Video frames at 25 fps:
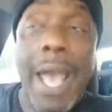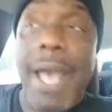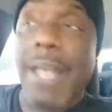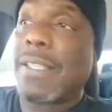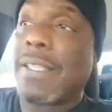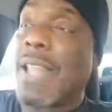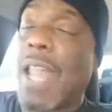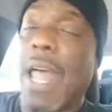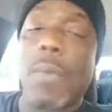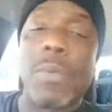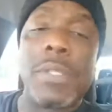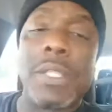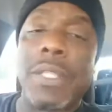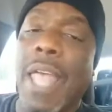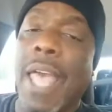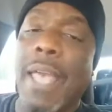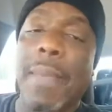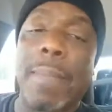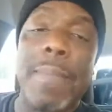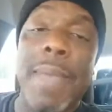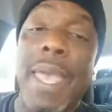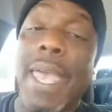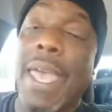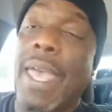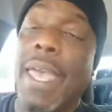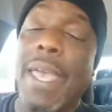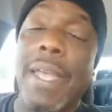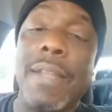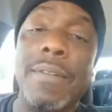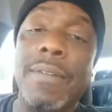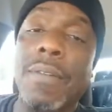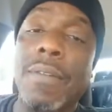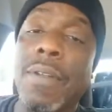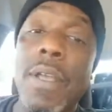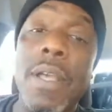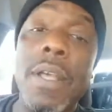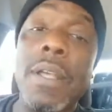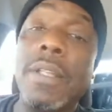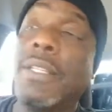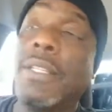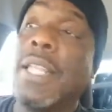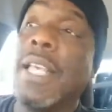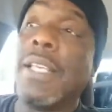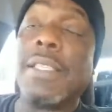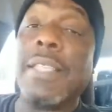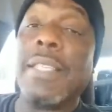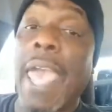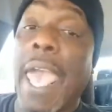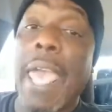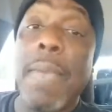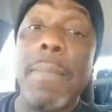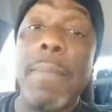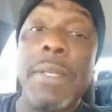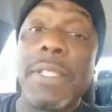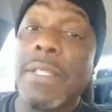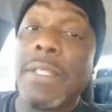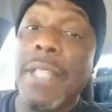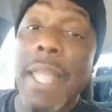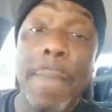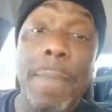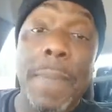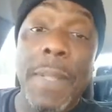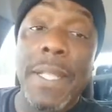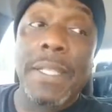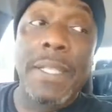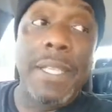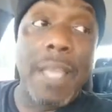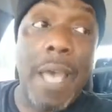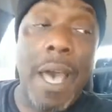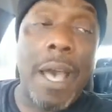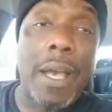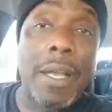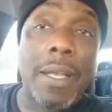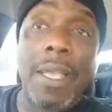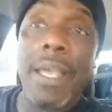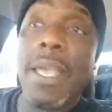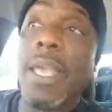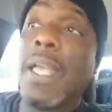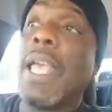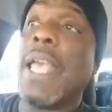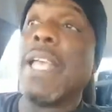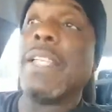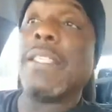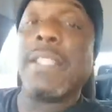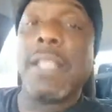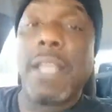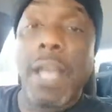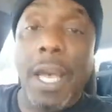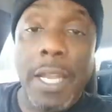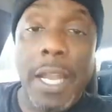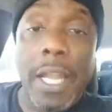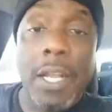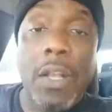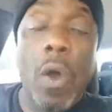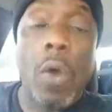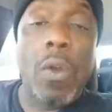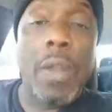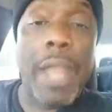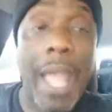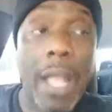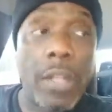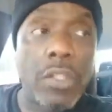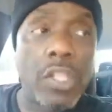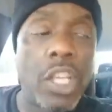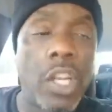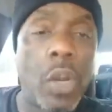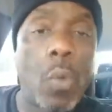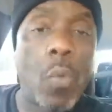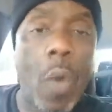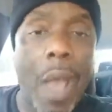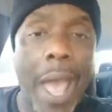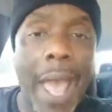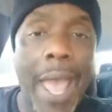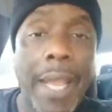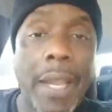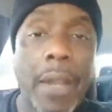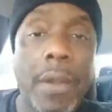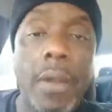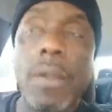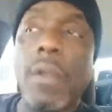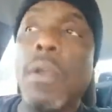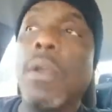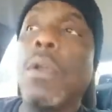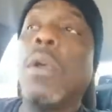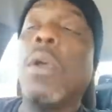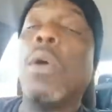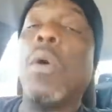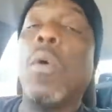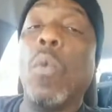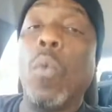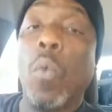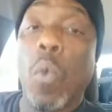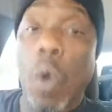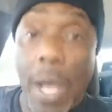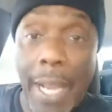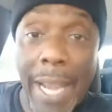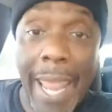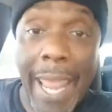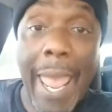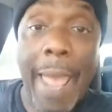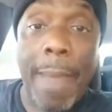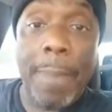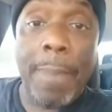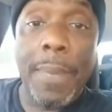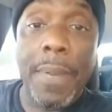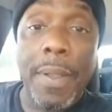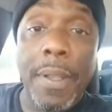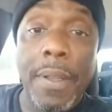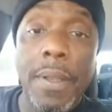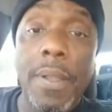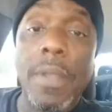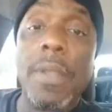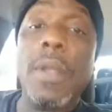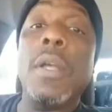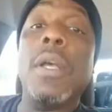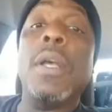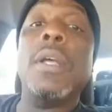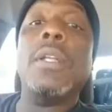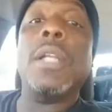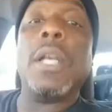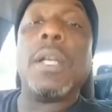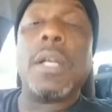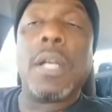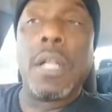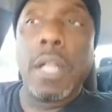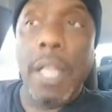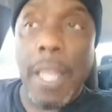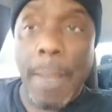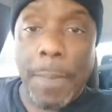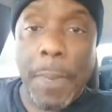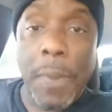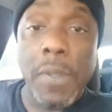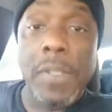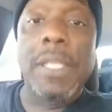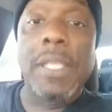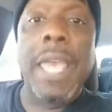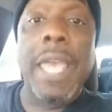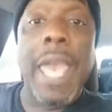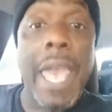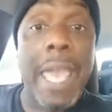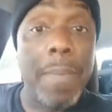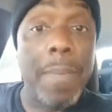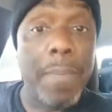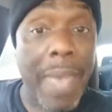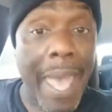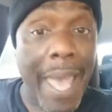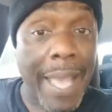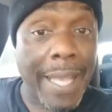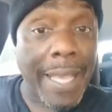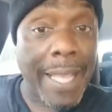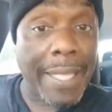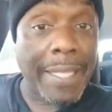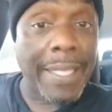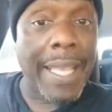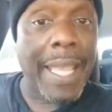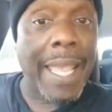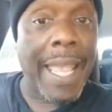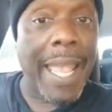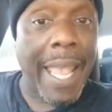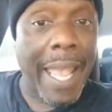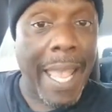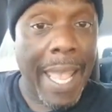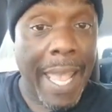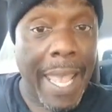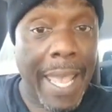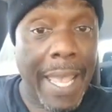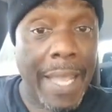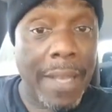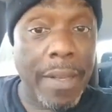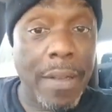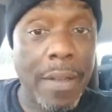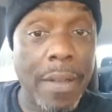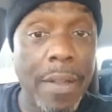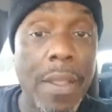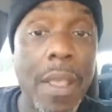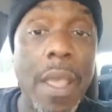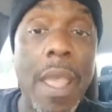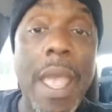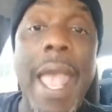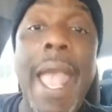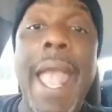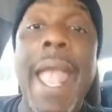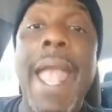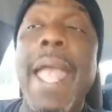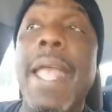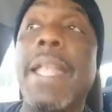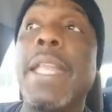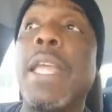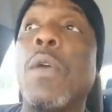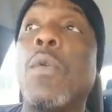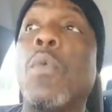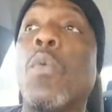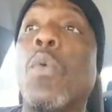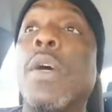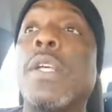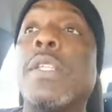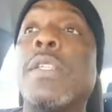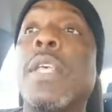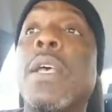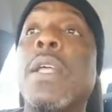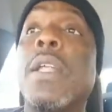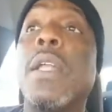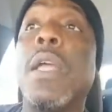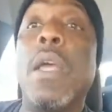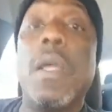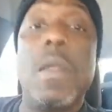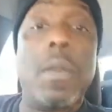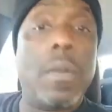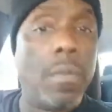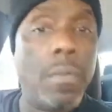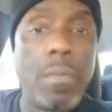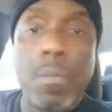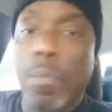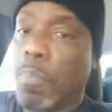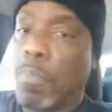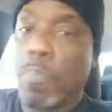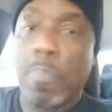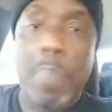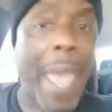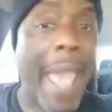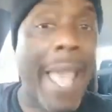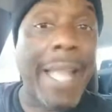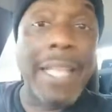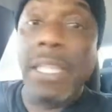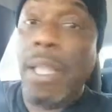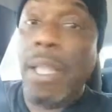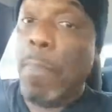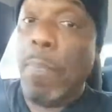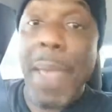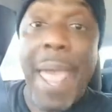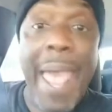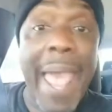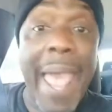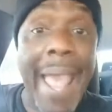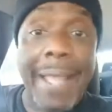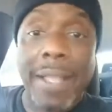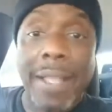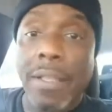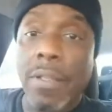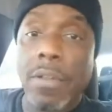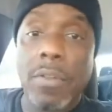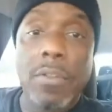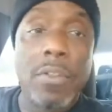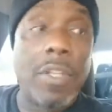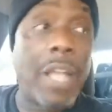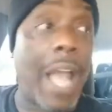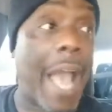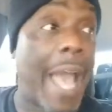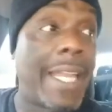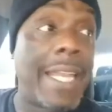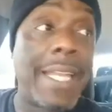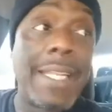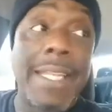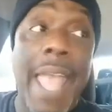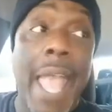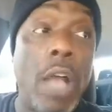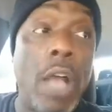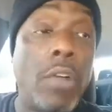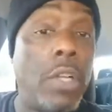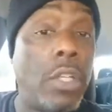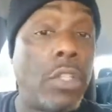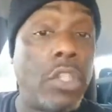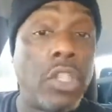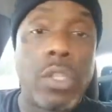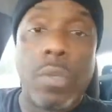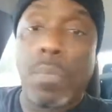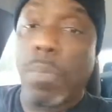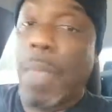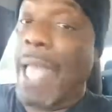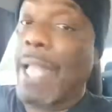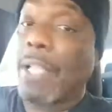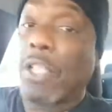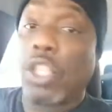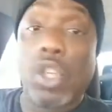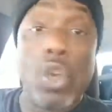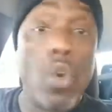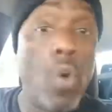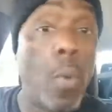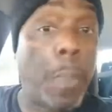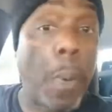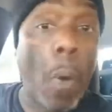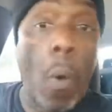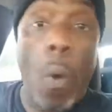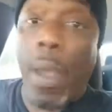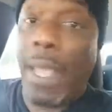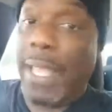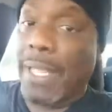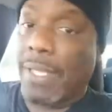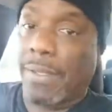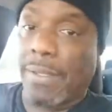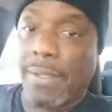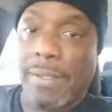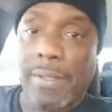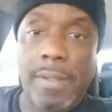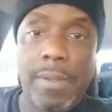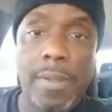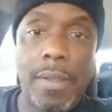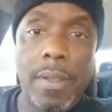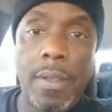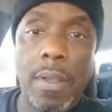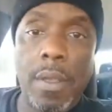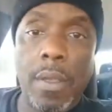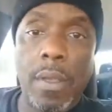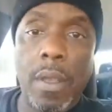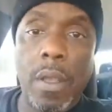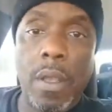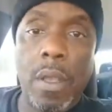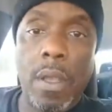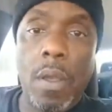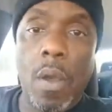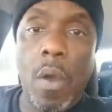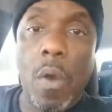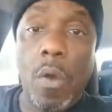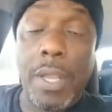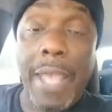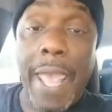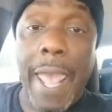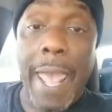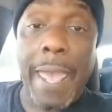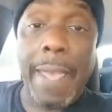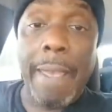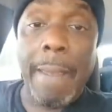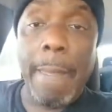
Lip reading: and I was like, man, this game is nip and tuck. It's going to go down to the wire. What happened? The Clippers came back at the end, and it was back-to-back. Got it down to like 2 points. Okay?